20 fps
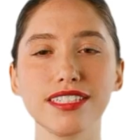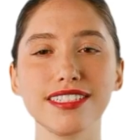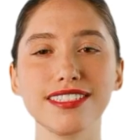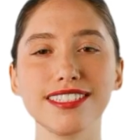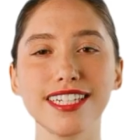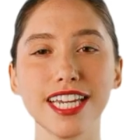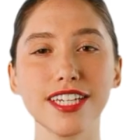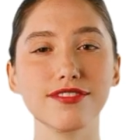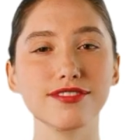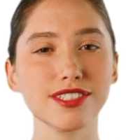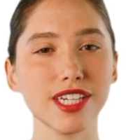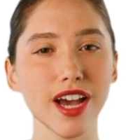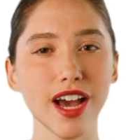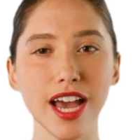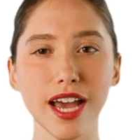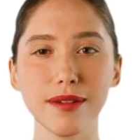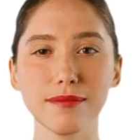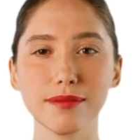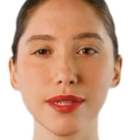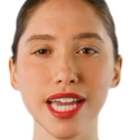save
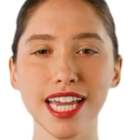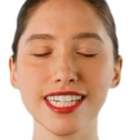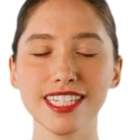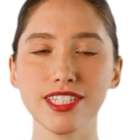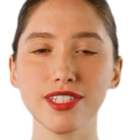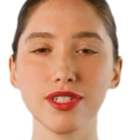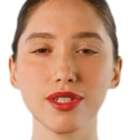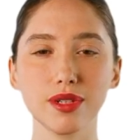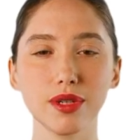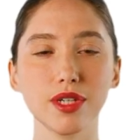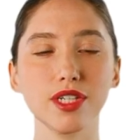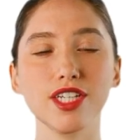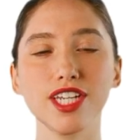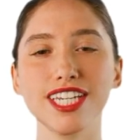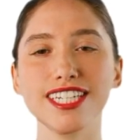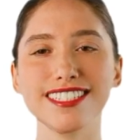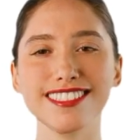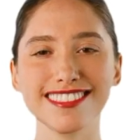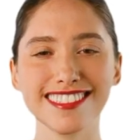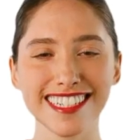time and ensure
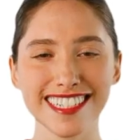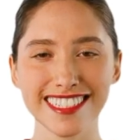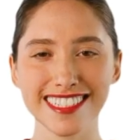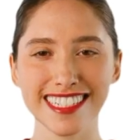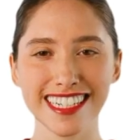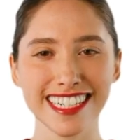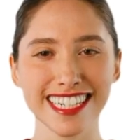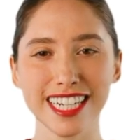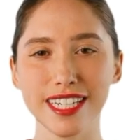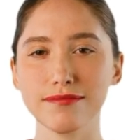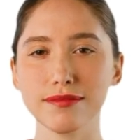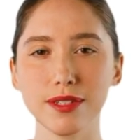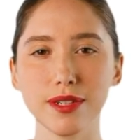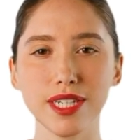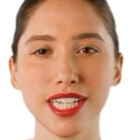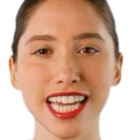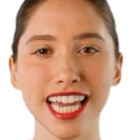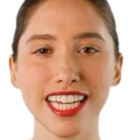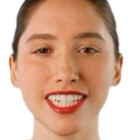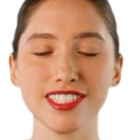consistent
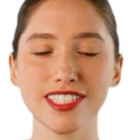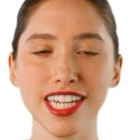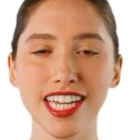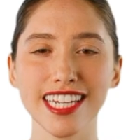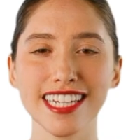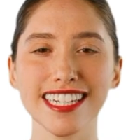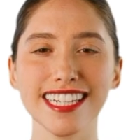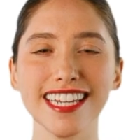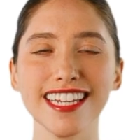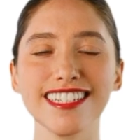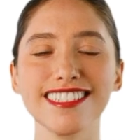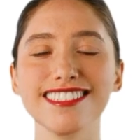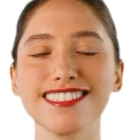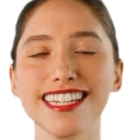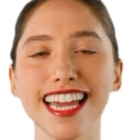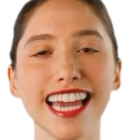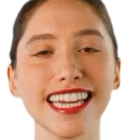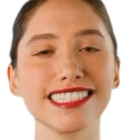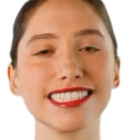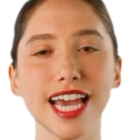communication.
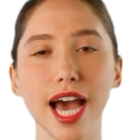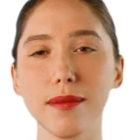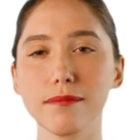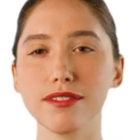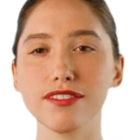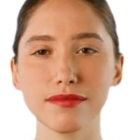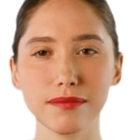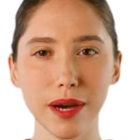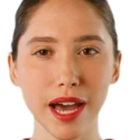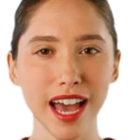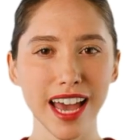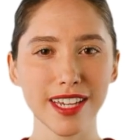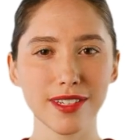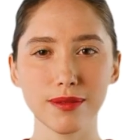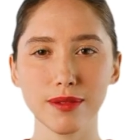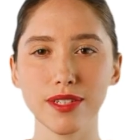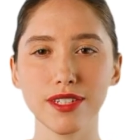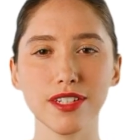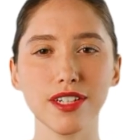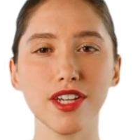Stay top of mind
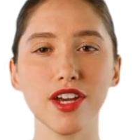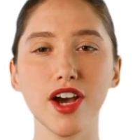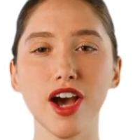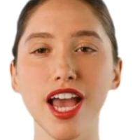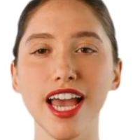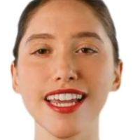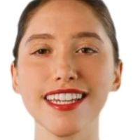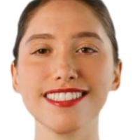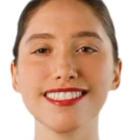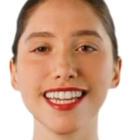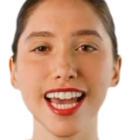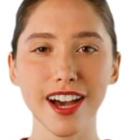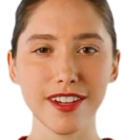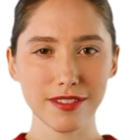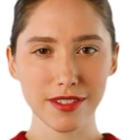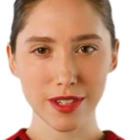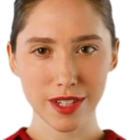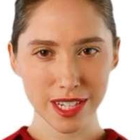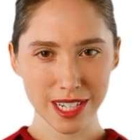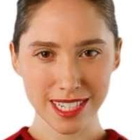with your clients
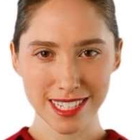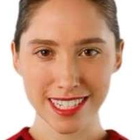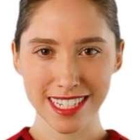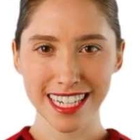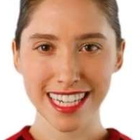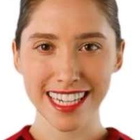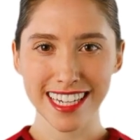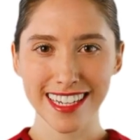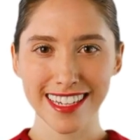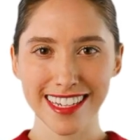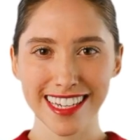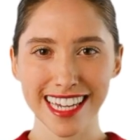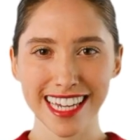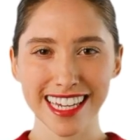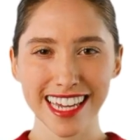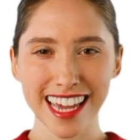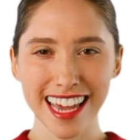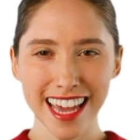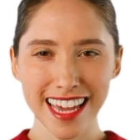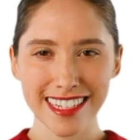effortlessly,
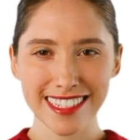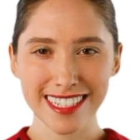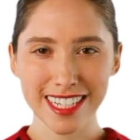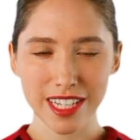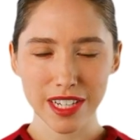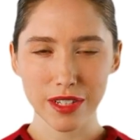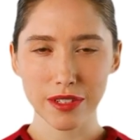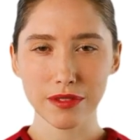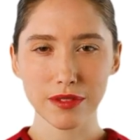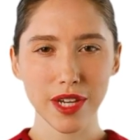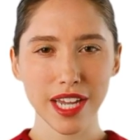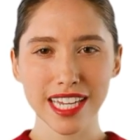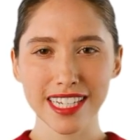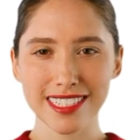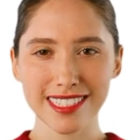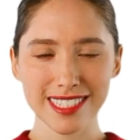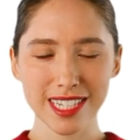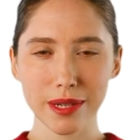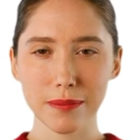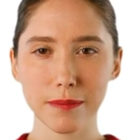enhancing your real
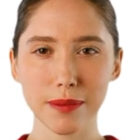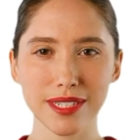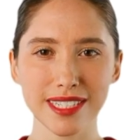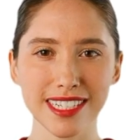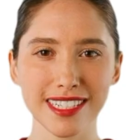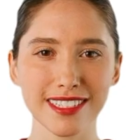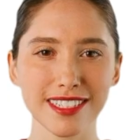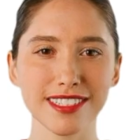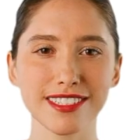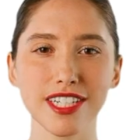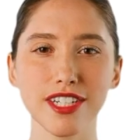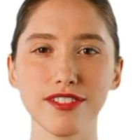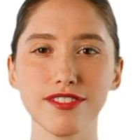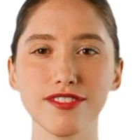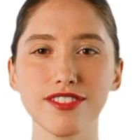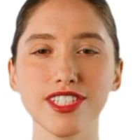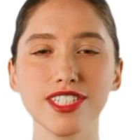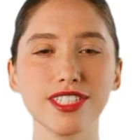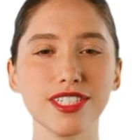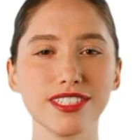estate business's
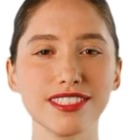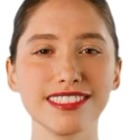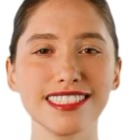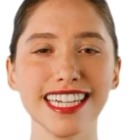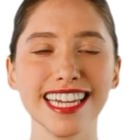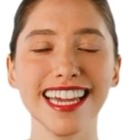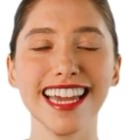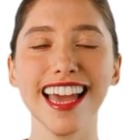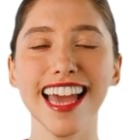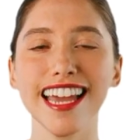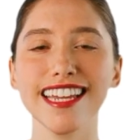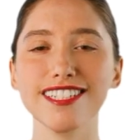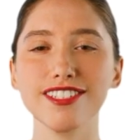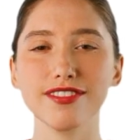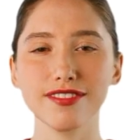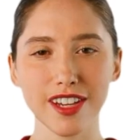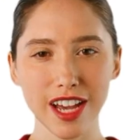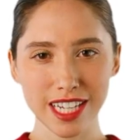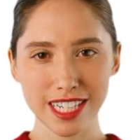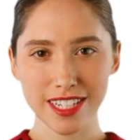efficiency and
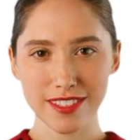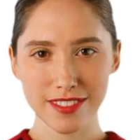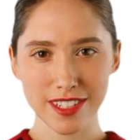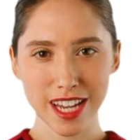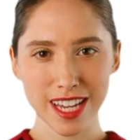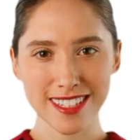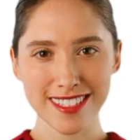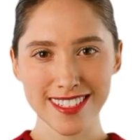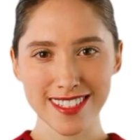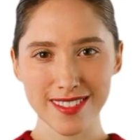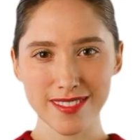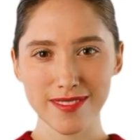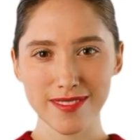effectiveness.